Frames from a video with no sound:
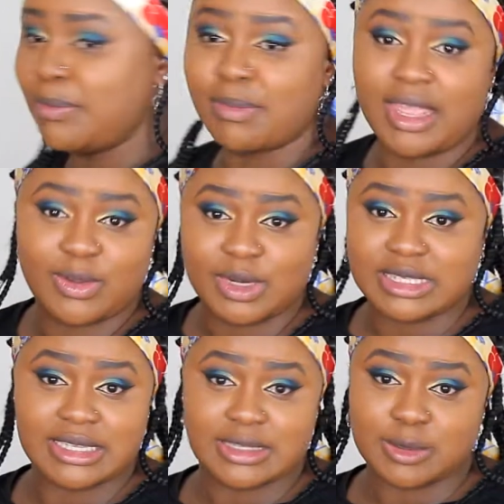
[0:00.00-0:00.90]
My daughter
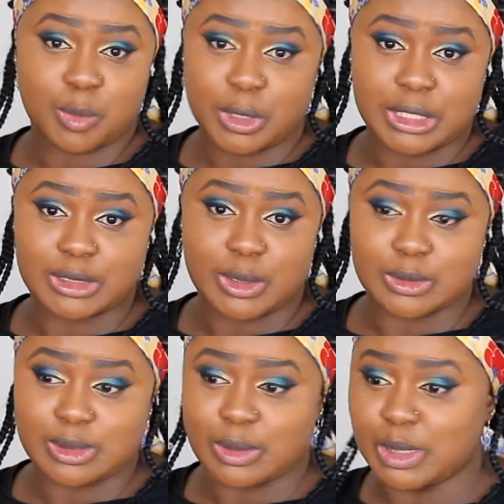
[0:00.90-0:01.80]
says it's pretty, so
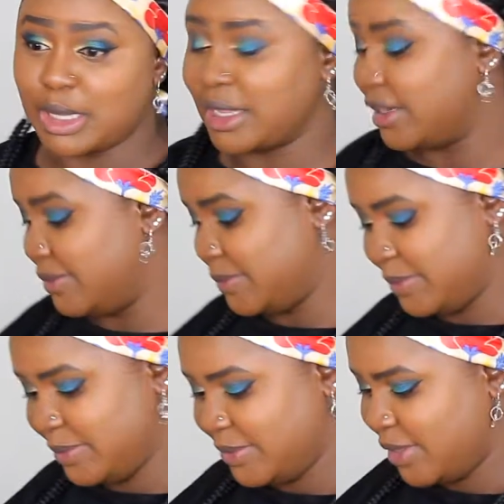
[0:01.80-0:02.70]
it's all good.
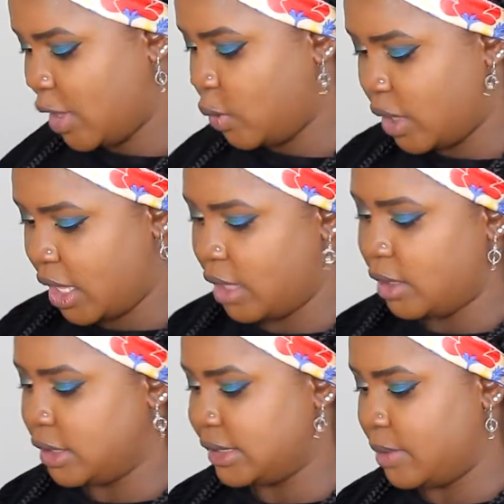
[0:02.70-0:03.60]
Okay,
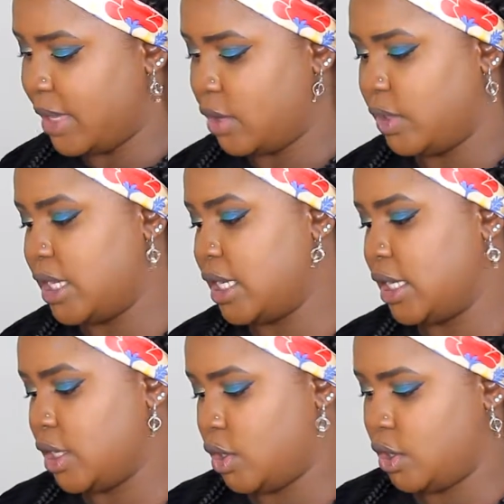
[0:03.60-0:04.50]
is the battery dead
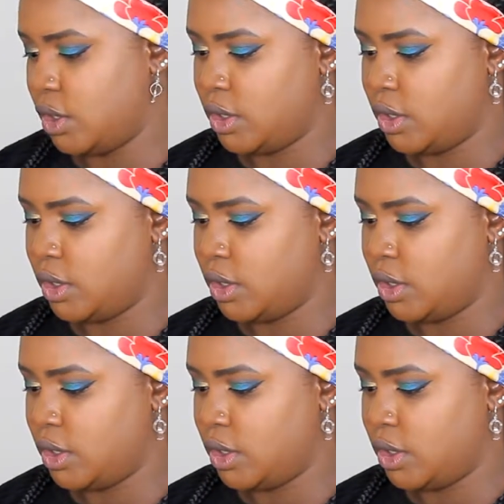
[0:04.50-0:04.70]
here?